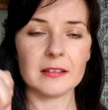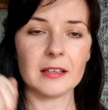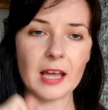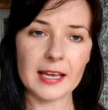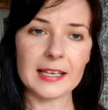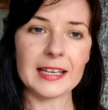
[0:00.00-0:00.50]

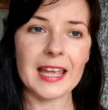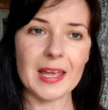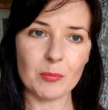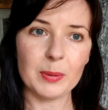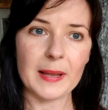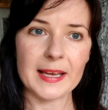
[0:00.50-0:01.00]
lining
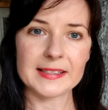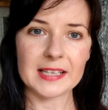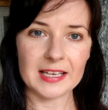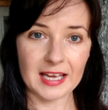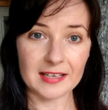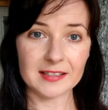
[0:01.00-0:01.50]
in place
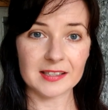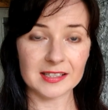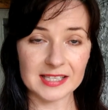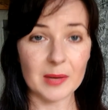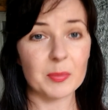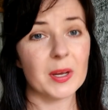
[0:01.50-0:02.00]
against
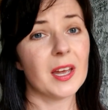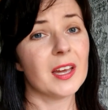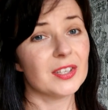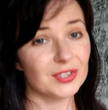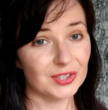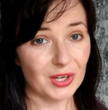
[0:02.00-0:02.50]
the zip.
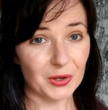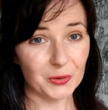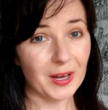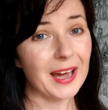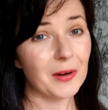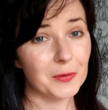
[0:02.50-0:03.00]
So
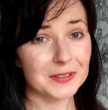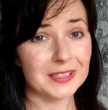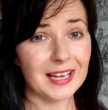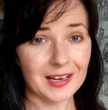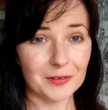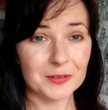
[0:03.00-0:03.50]
hours
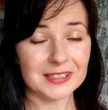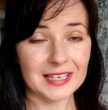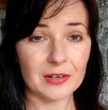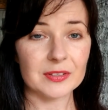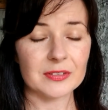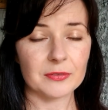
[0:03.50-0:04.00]
and hours and
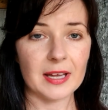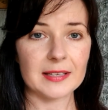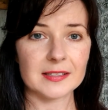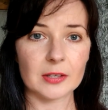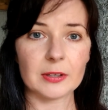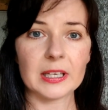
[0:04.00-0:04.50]
hours of
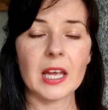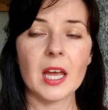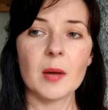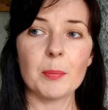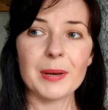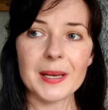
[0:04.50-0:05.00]
hand sewing,
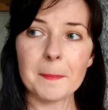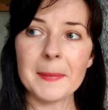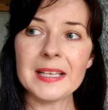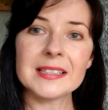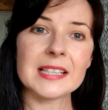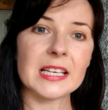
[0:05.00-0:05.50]
but it
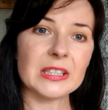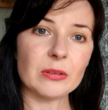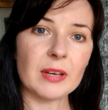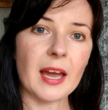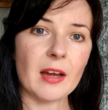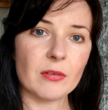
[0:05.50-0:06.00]
means that
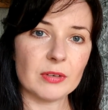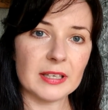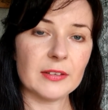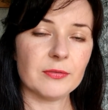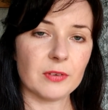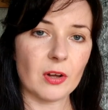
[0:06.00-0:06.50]
you get a
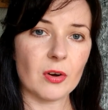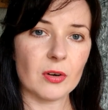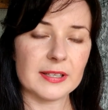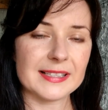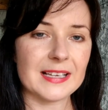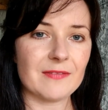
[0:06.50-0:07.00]
really
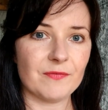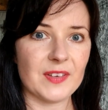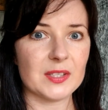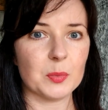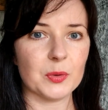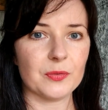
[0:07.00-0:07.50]
flawless
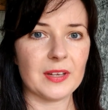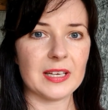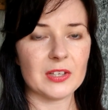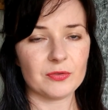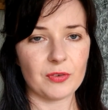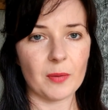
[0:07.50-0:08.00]
invisible
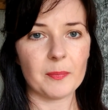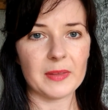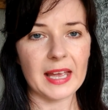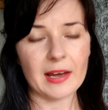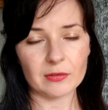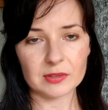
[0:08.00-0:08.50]
finish from
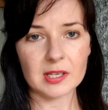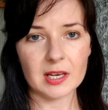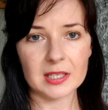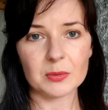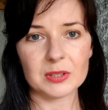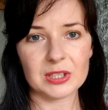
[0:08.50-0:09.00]
the
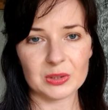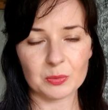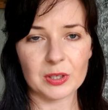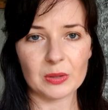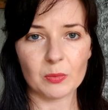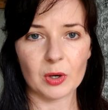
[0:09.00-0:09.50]
outside, which is
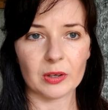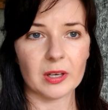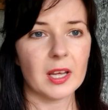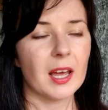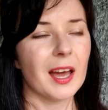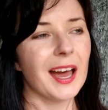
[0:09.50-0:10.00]
what you want.
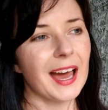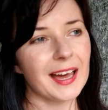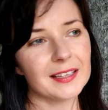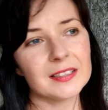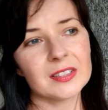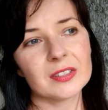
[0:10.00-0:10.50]

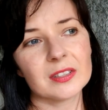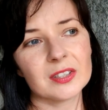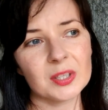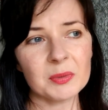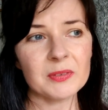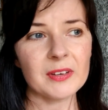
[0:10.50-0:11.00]
And
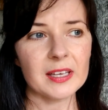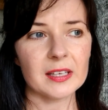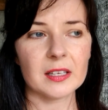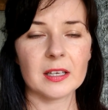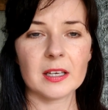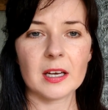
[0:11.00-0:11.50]
some of it